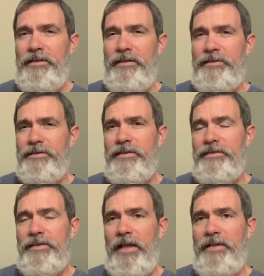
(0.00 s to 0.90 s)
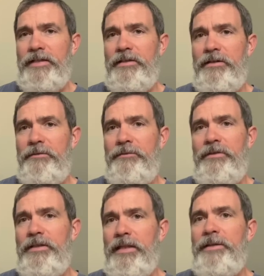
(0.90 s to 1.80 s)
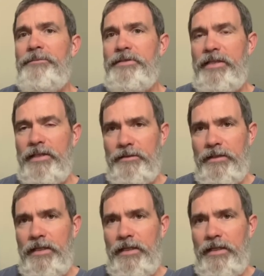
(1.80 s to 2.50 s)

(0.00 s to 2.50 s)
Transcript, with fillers: is this idea of the lampstand.